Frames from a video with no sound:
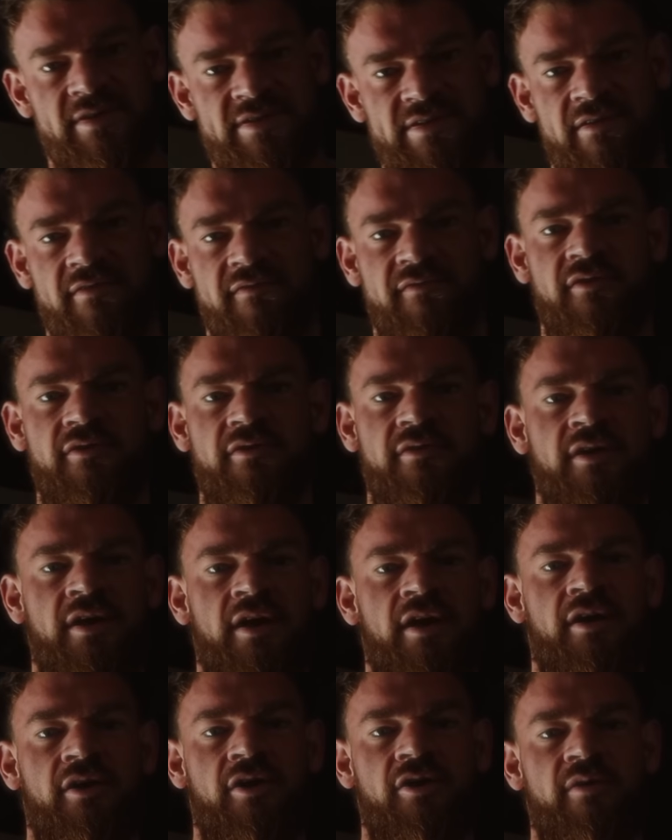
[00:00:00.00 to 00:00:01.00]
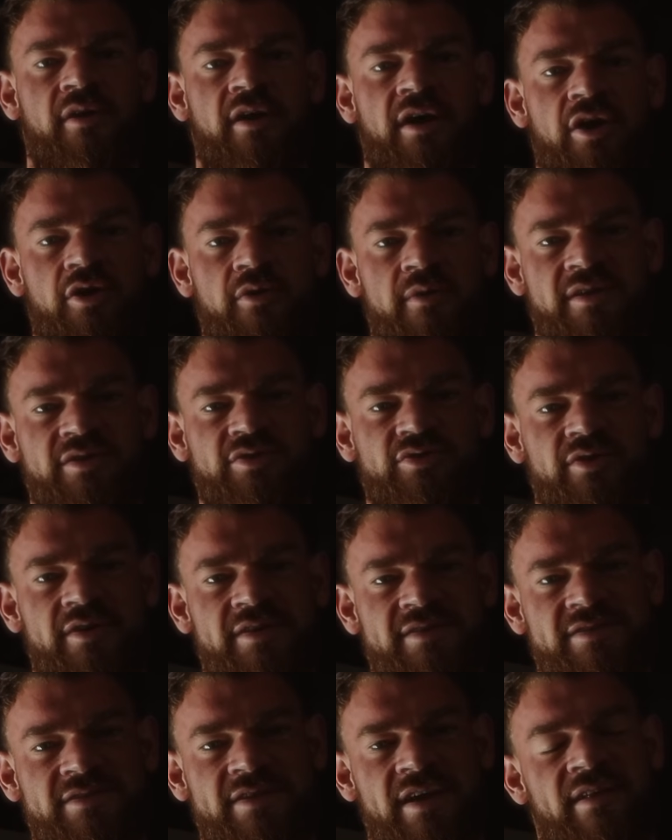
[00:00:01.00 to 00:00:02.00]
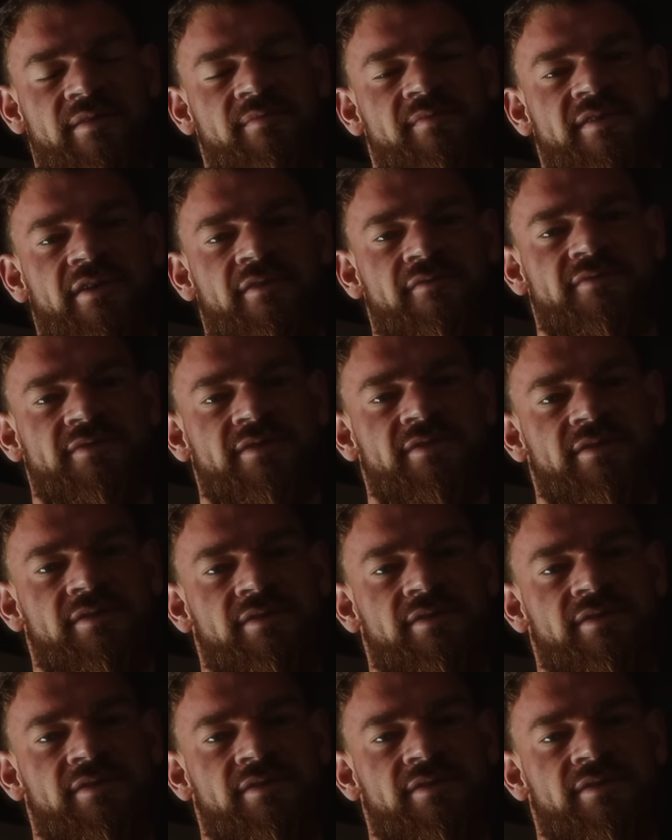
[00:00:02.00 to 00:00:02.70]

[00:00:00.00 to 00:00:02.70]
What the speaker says: myself. Who enjoys injecting themselves?